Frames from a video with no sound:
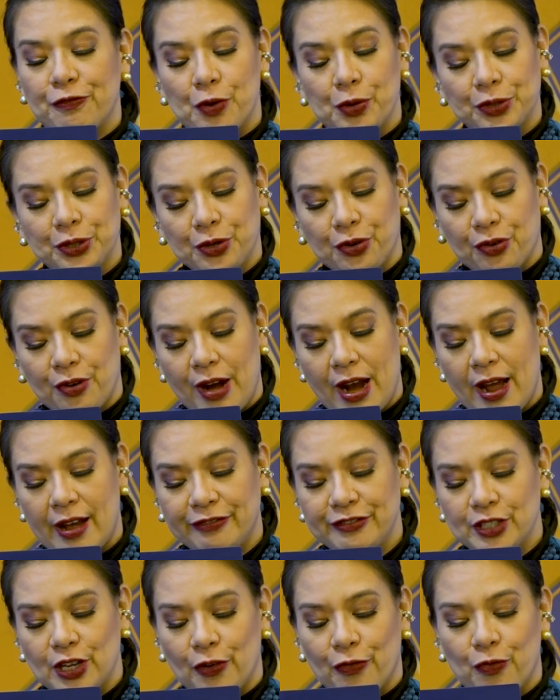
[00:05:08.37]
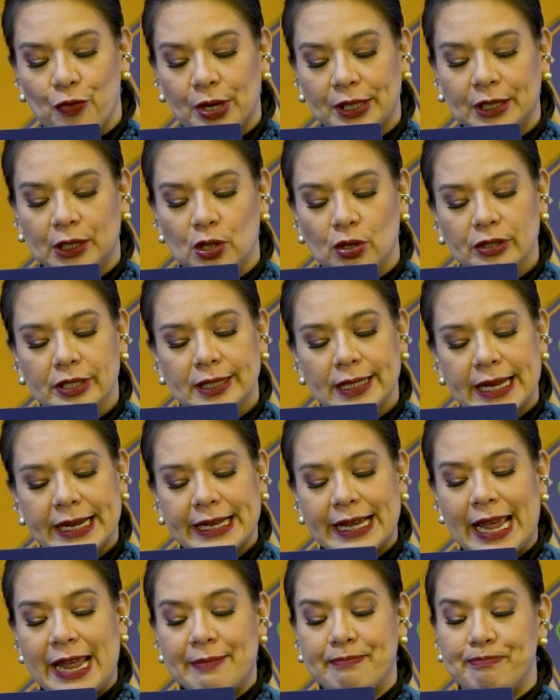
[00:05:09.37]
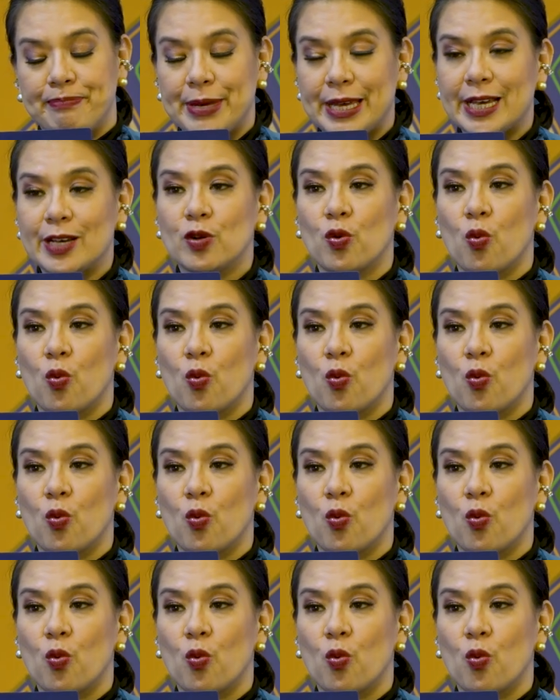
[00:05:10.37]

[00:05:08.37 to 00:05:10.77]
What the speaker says: photographs of what looks like a big